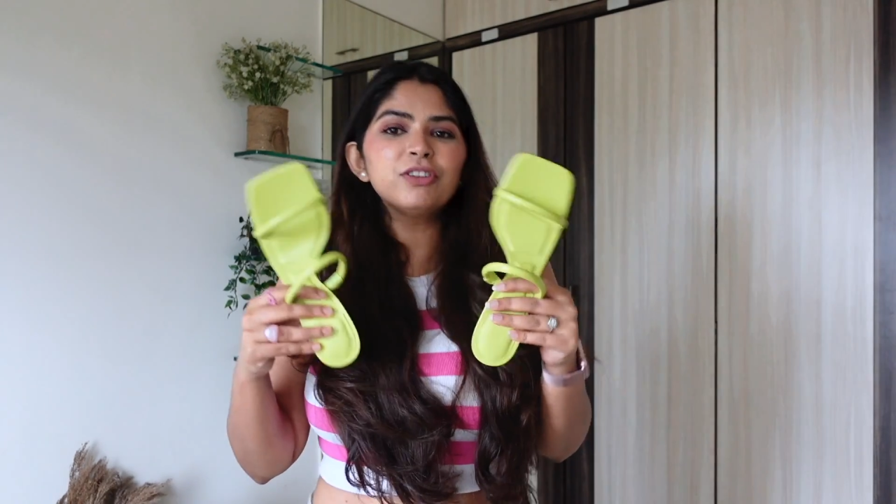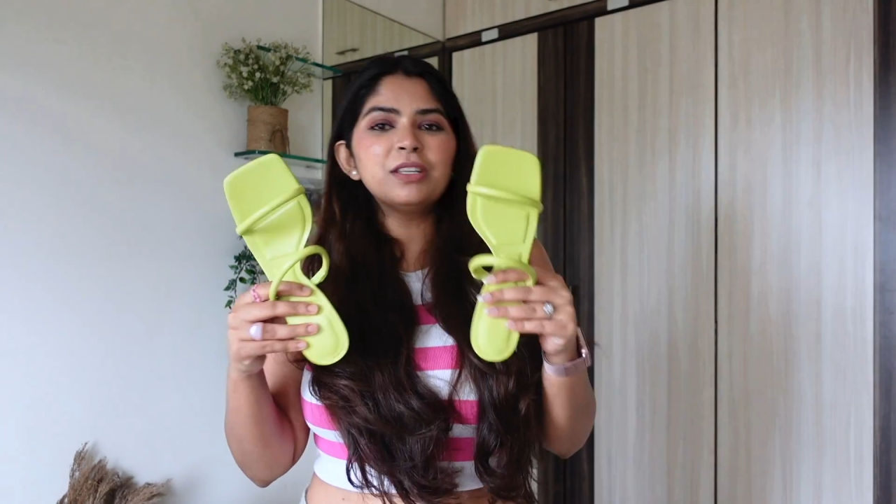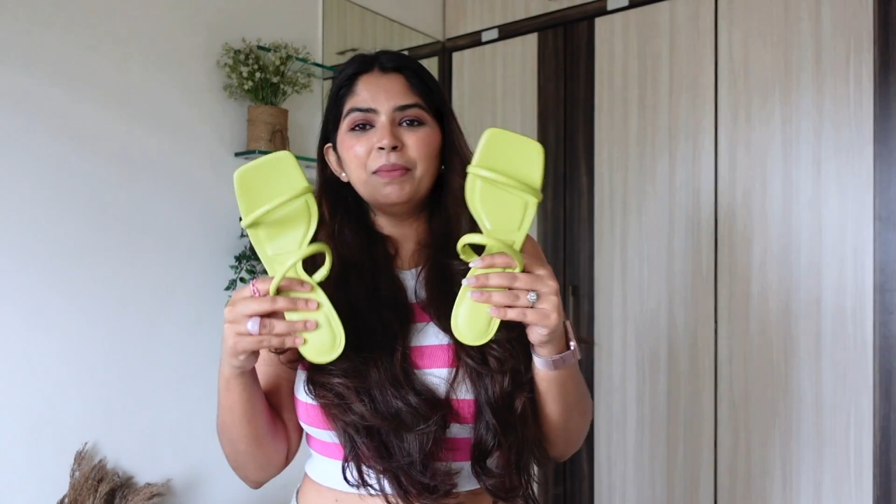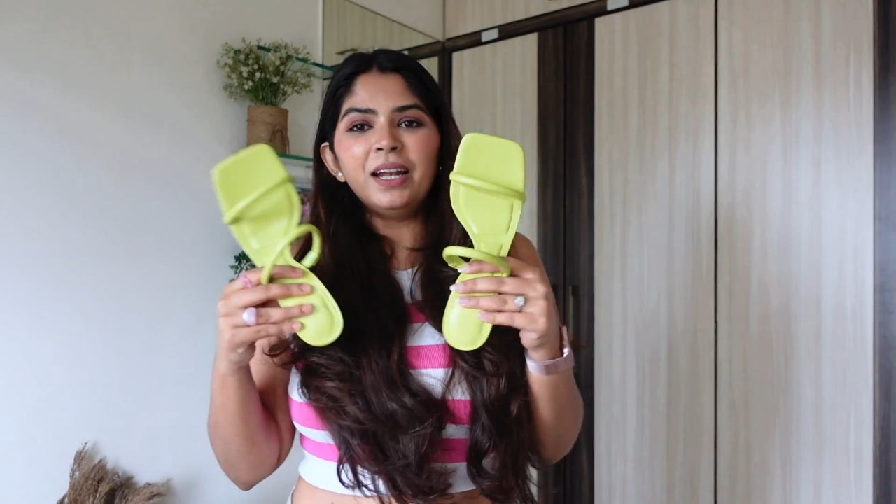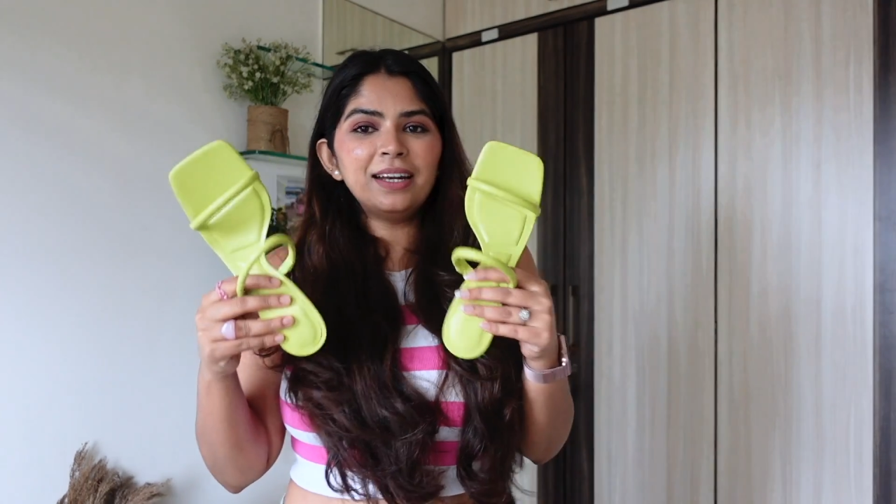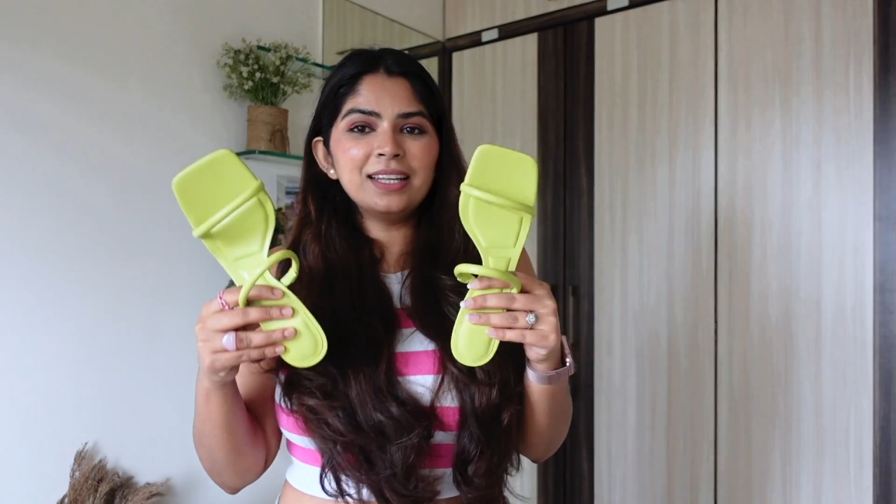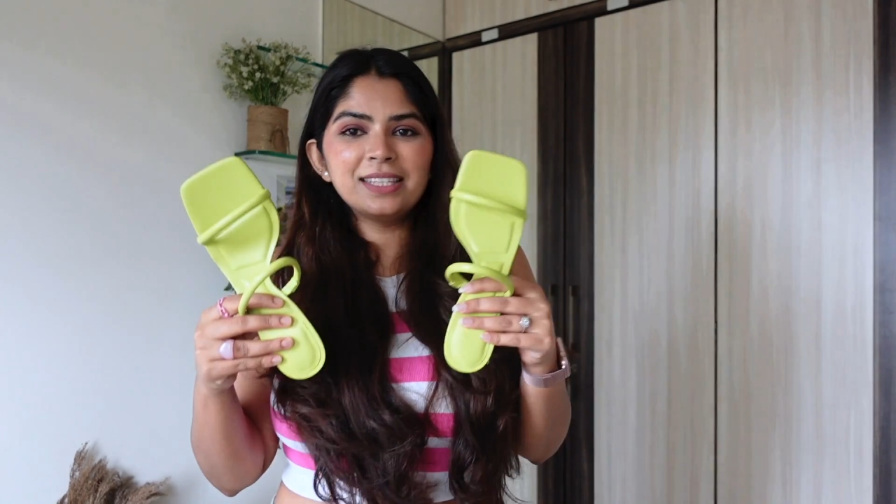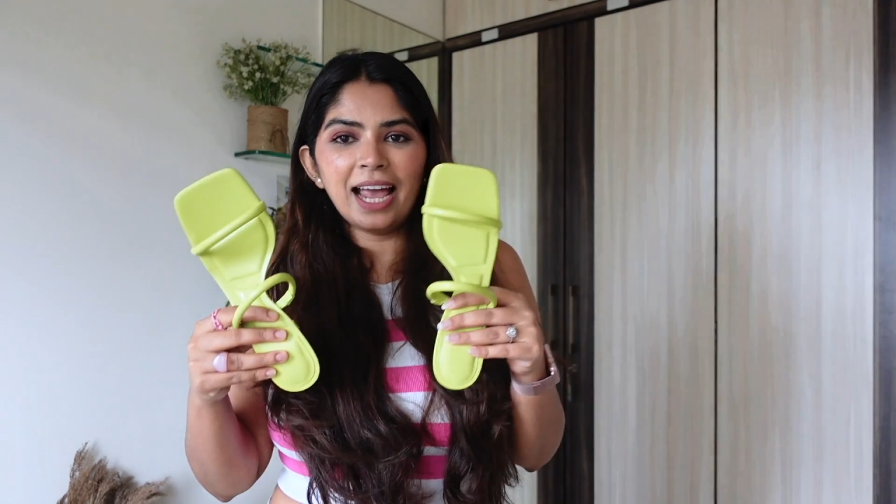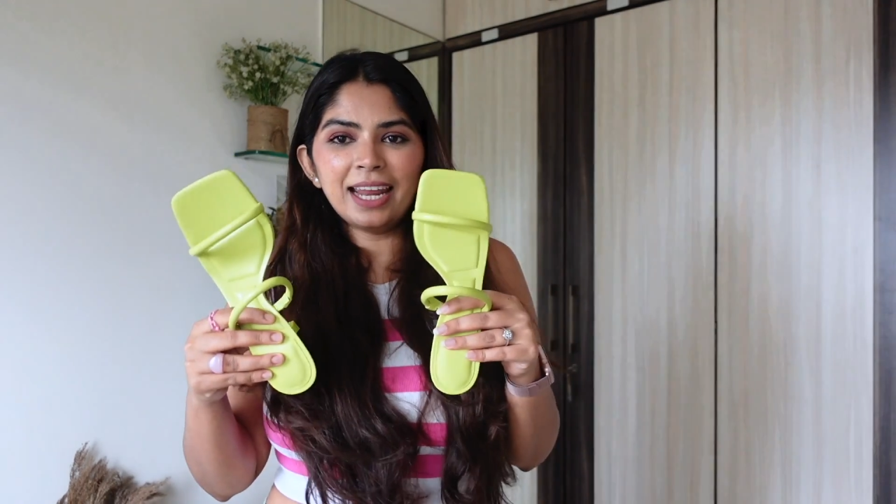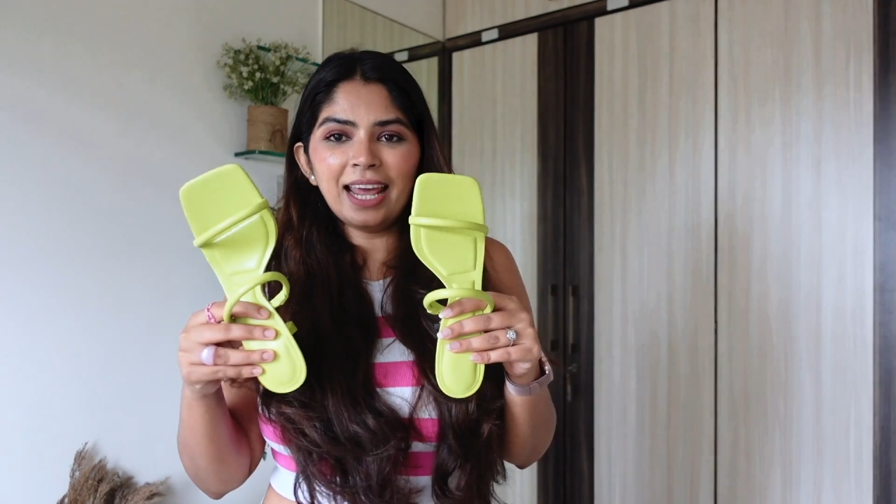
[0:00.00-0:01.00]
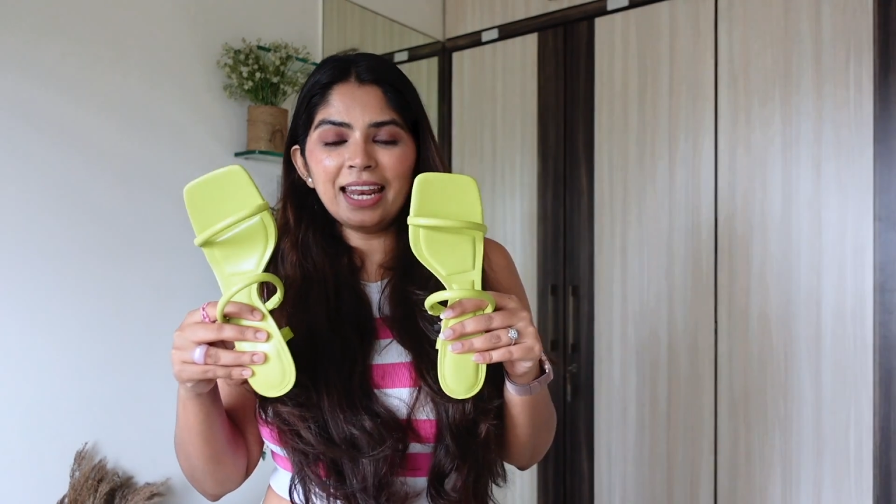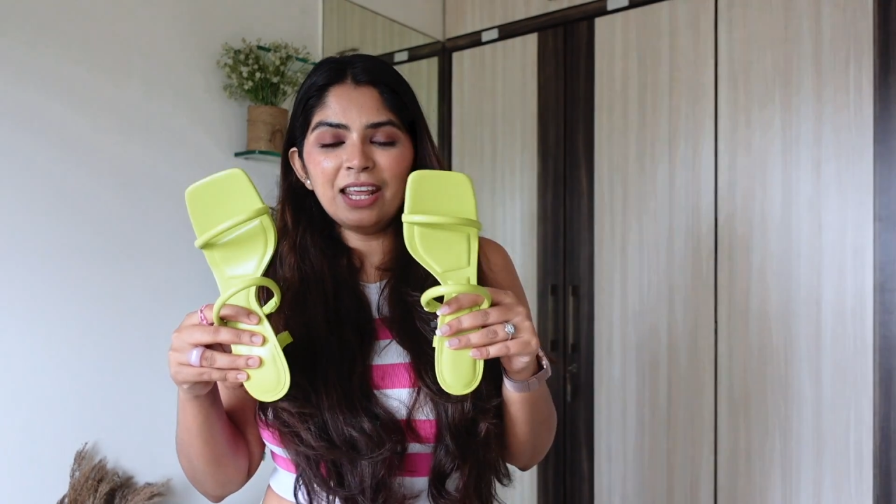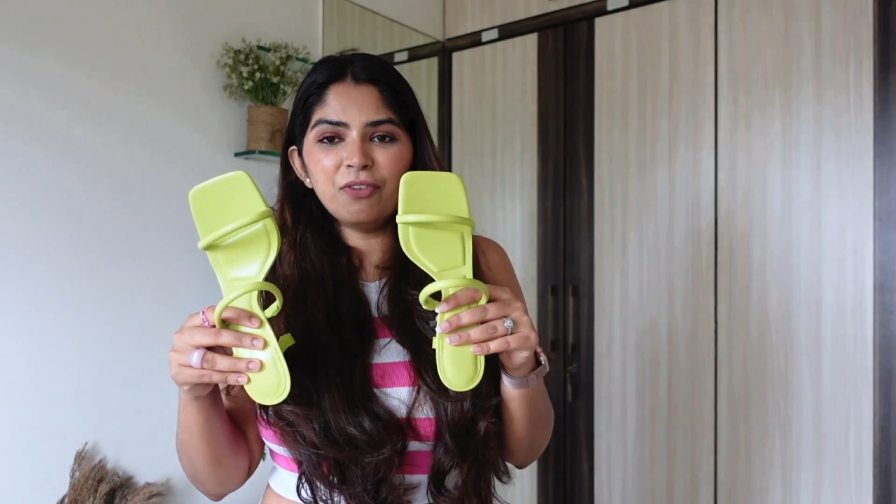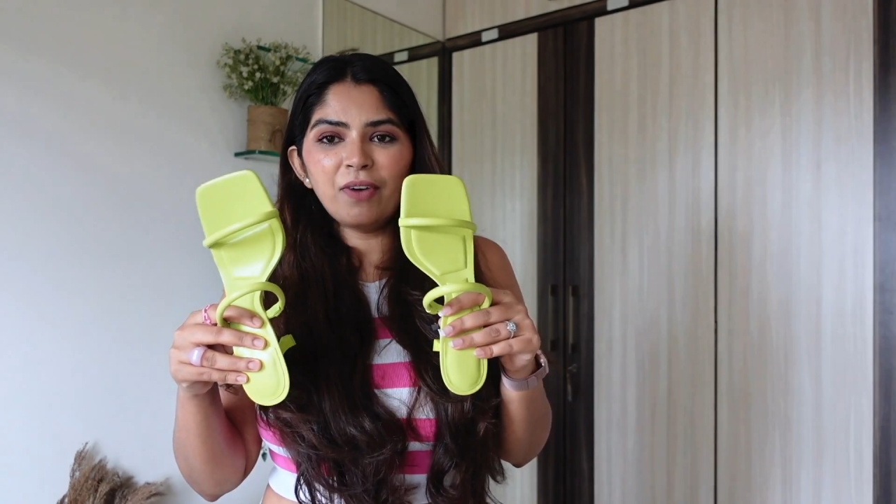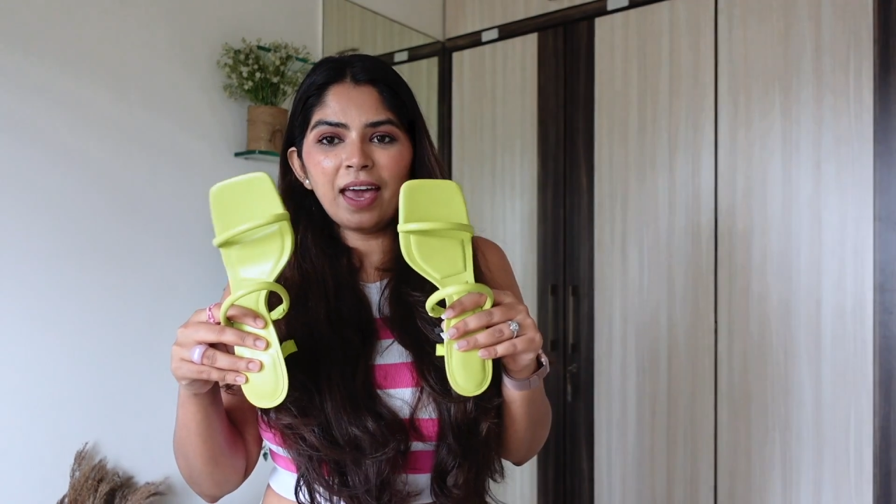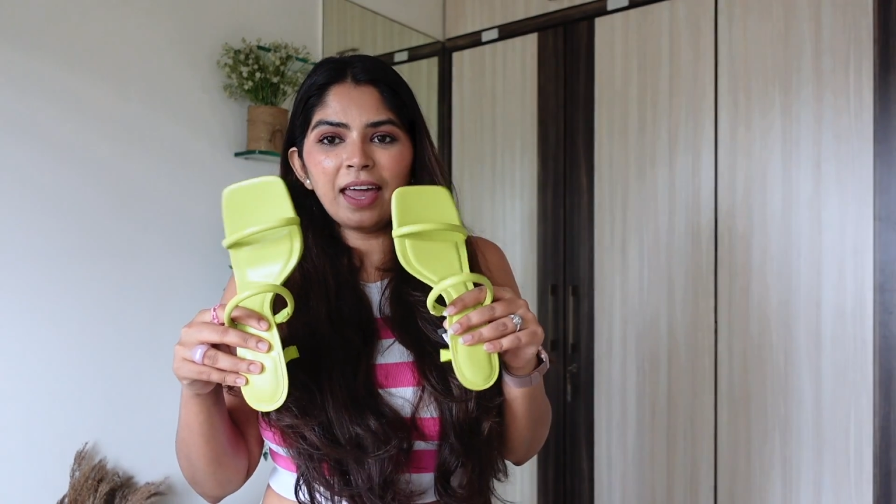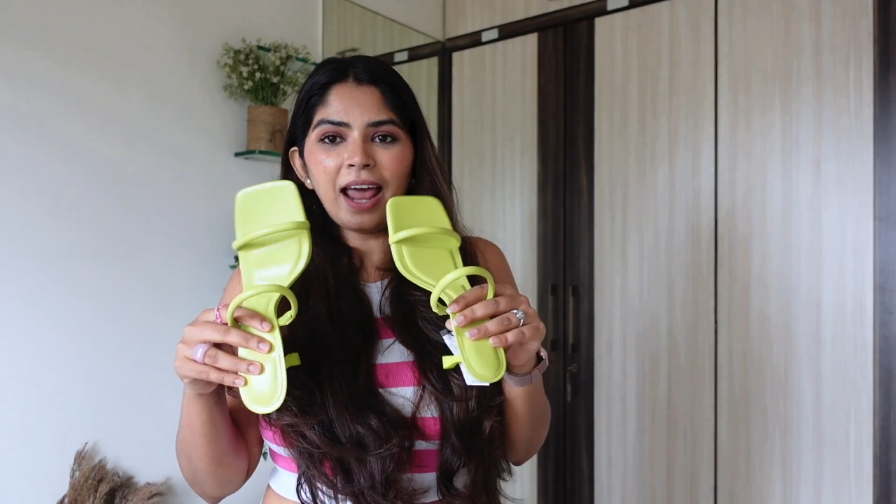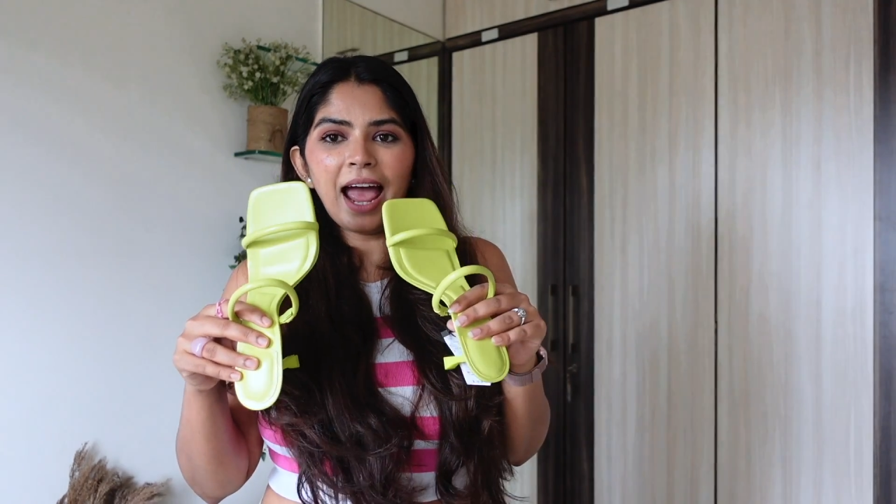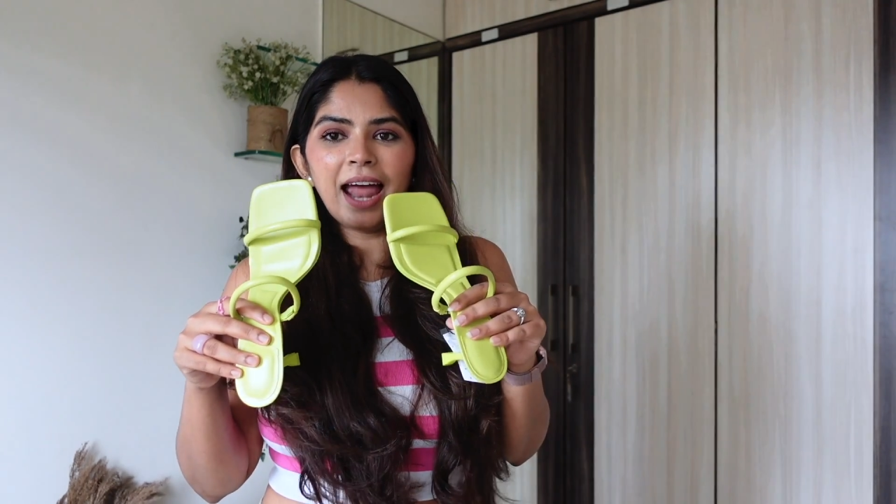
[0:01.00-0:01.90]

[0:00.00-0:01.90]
similar design anywhere,